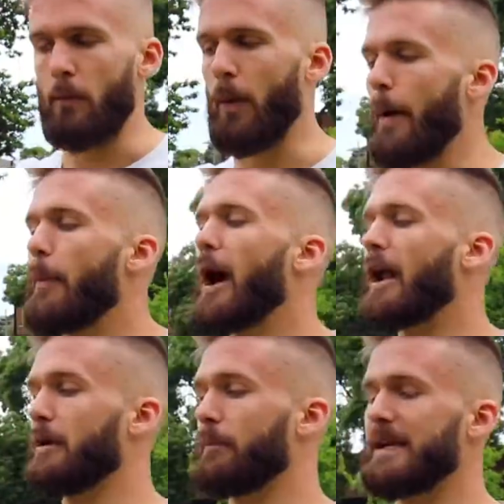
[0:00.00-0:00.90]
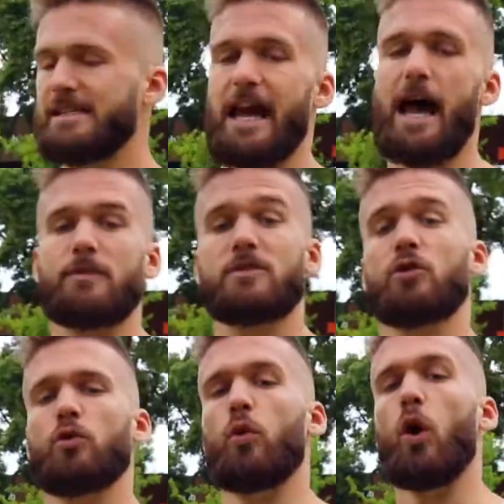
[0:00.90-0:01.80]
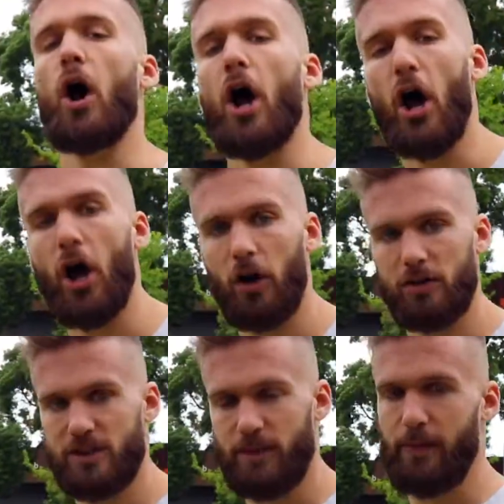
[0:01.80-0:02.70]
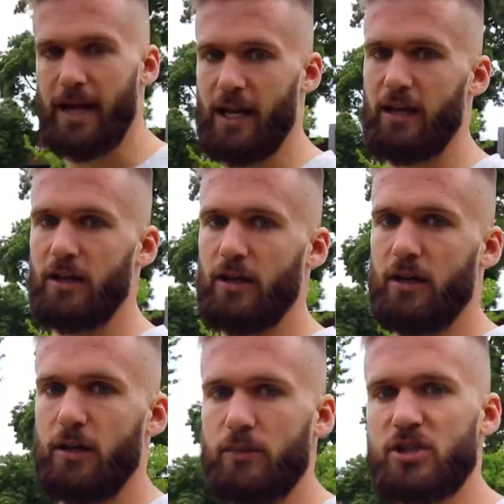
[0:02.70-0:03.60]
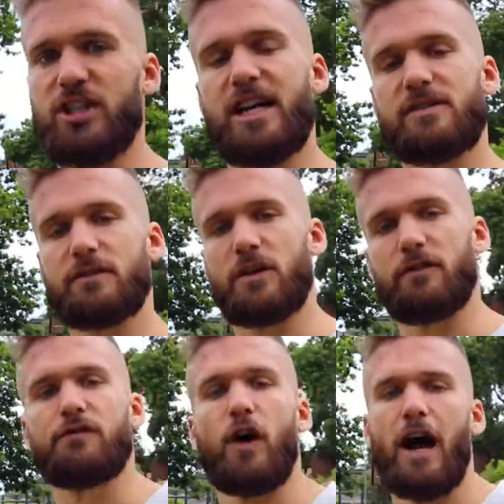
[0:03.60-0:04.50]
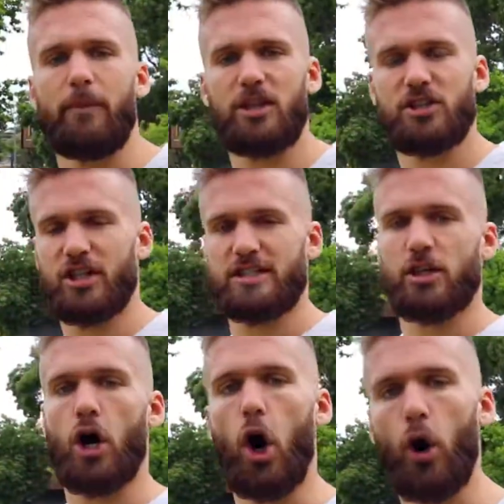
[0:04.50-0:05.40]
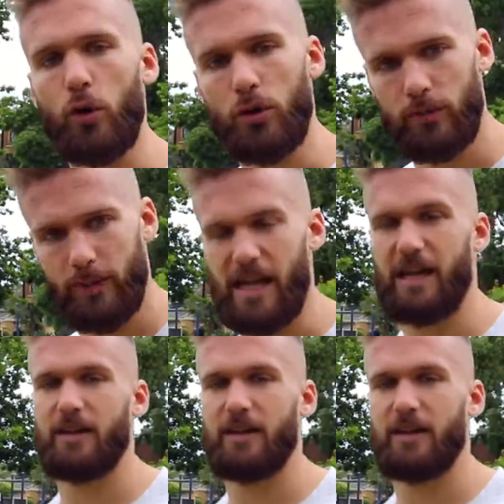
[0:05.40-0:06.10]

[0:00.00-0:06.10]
My partner means the absolute world to me, but she doesn't define me. She doesn't own me,